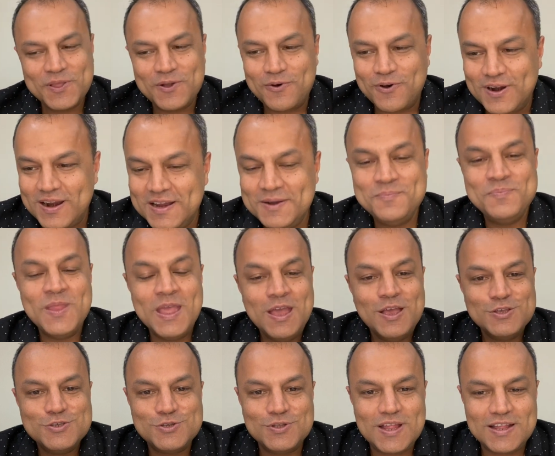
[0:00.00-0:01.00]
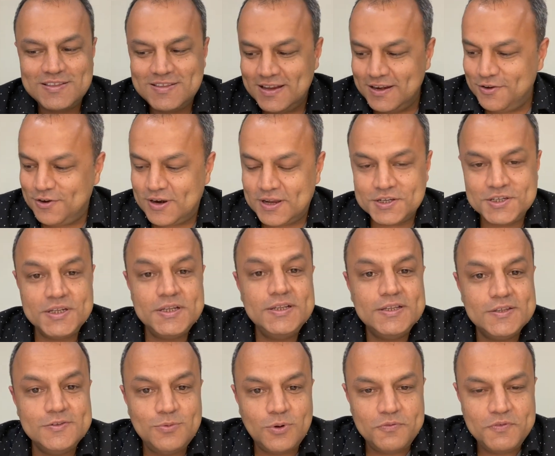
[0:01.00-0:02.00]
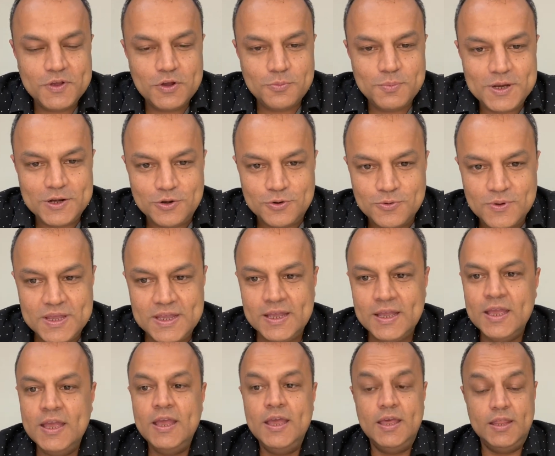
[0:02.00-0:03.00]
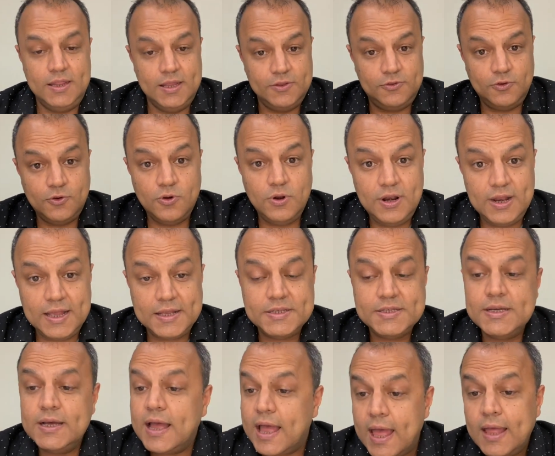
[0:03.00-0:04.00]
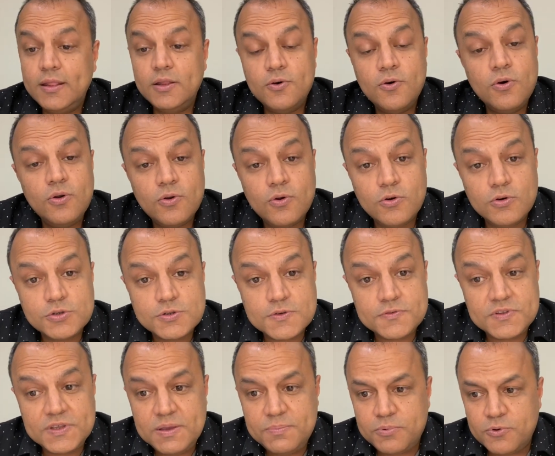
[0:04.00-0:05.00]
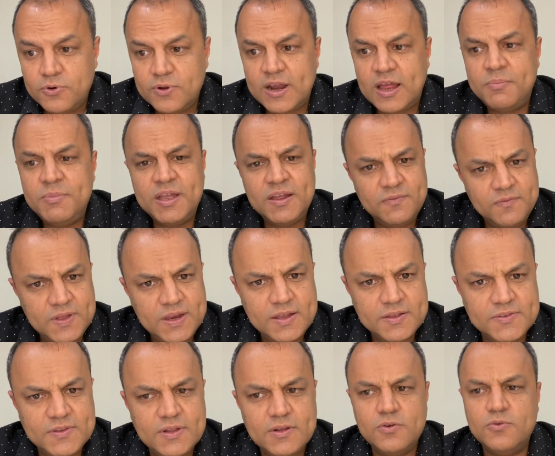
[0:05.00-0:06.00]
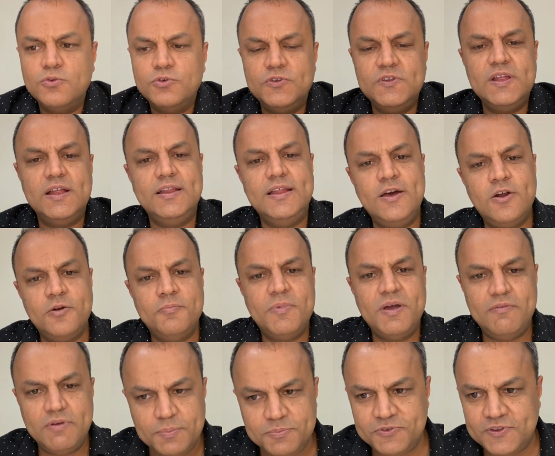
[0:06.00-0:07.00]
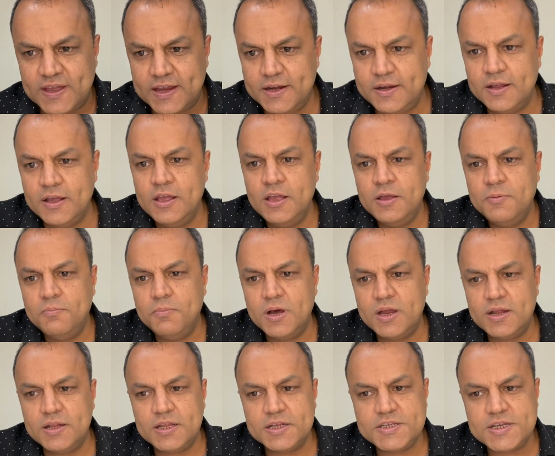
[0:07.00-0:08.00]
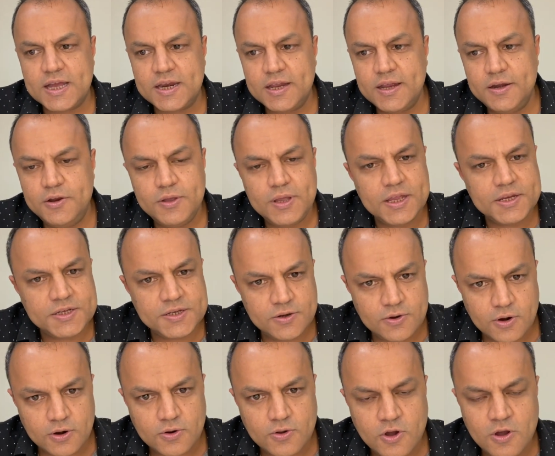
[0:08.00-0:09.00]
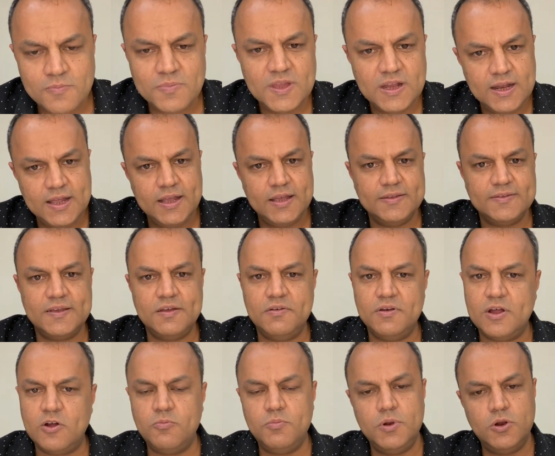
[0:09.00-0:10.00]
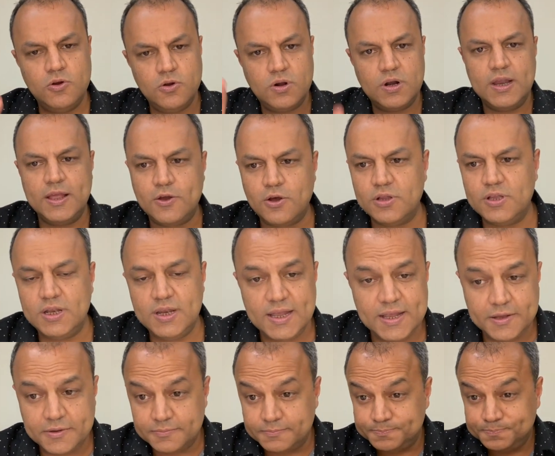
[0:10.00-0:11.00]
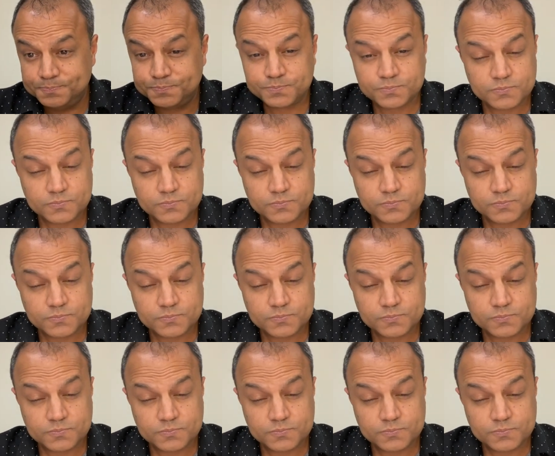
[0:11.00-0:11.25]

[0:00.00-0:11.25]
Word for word: Alright, so that's the introduction. This is what we're going to be doing. This whole lecture and the whole course of C Programming and various other courses are there on my website, bharatacharyaeducation.com. The link is given down below. Click on the link.